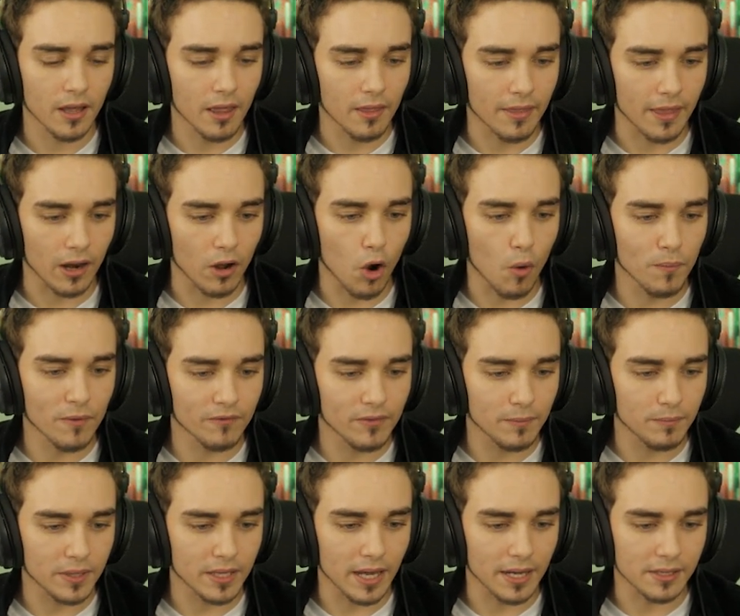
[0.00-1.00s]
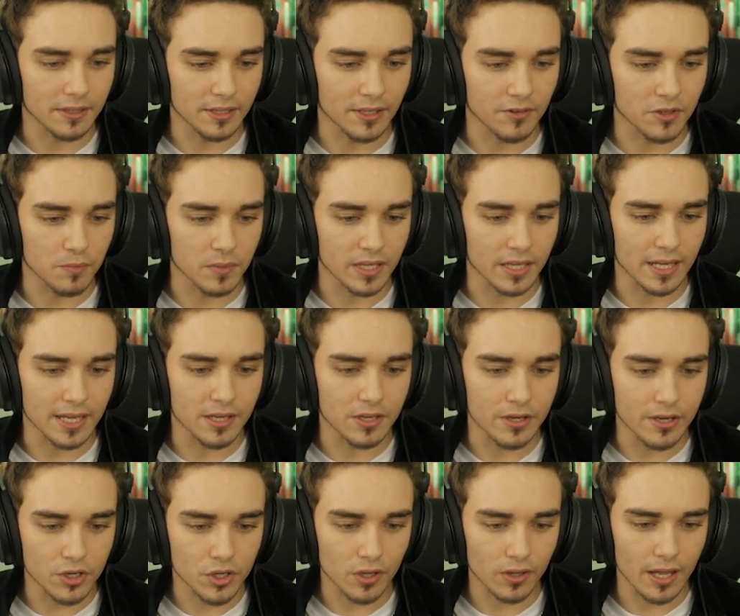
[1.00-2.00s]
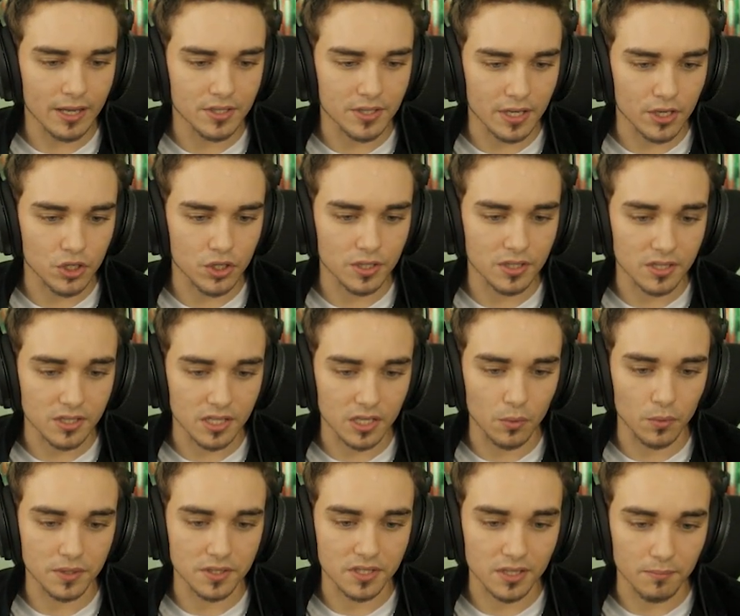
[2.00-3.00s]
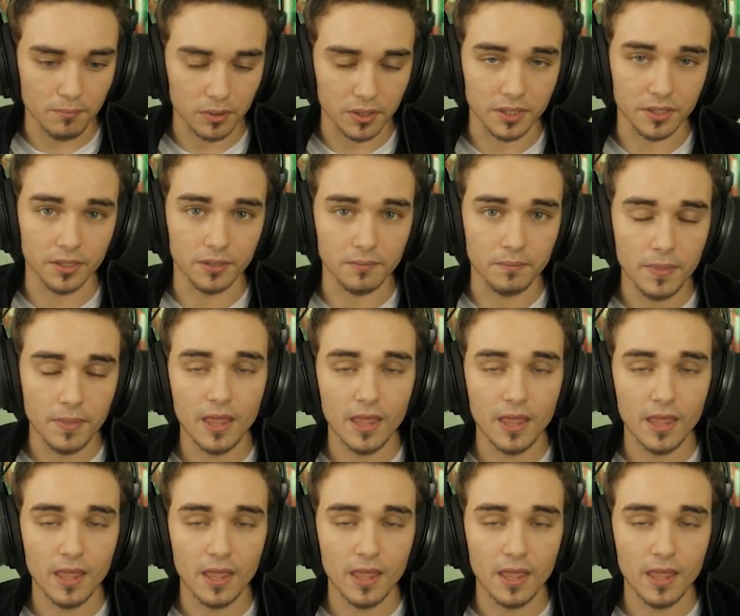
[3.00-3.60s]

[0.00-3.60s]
that OpenVPN gives me initialization sequence completed.